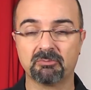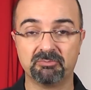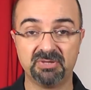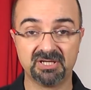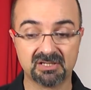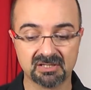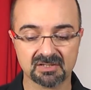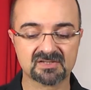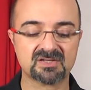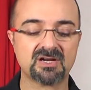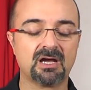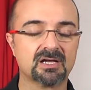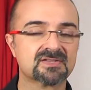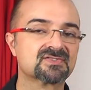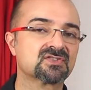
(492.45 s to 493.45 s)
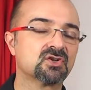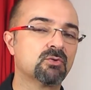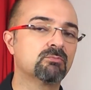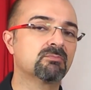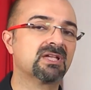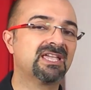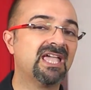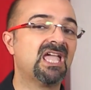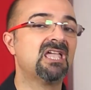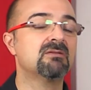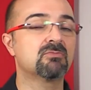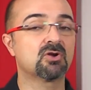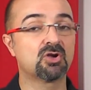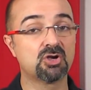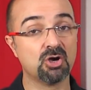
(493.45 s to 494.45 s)
because there are some
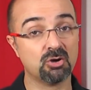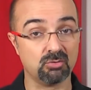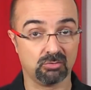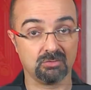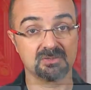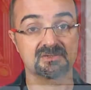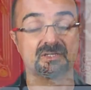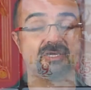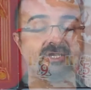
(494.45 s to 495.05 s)
game goals that